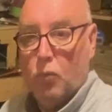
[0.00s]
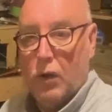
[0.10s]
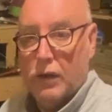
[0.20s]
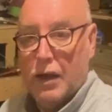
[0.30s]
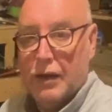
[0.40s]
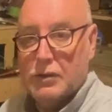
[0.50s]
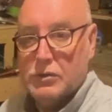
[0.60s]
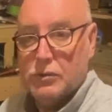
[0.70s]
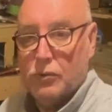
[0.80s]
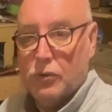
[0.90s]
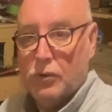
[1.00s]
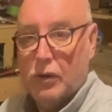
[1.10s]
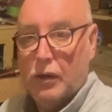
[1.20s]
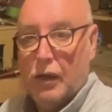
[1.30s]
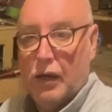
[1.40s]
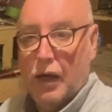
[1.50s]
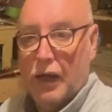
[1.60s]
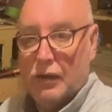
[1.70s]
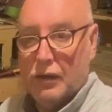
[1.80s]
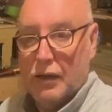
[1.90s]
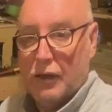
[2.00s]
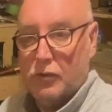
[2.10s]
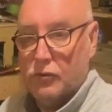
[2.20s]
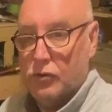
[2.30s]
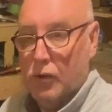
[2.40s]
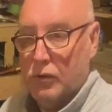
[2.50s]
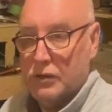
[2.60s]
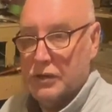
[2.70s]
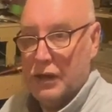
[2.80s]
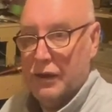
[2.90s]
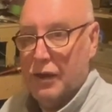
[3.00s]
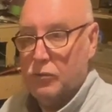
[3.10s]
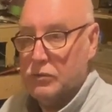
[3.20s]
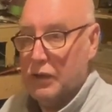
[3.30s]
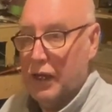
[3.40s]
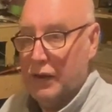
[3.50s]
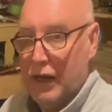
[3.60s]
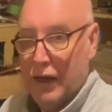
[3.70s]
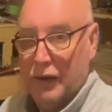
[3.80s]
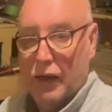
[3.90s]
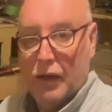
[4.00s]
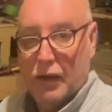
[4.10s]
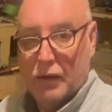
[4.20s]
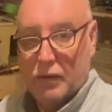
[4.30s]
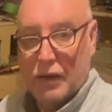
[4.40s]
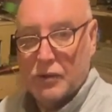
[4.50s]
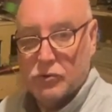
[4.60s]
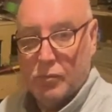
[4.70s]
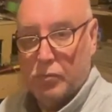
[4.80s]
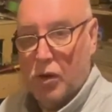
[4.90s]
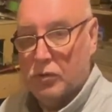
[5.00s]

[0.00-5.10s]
When that is done, I can then control the turnout and then get some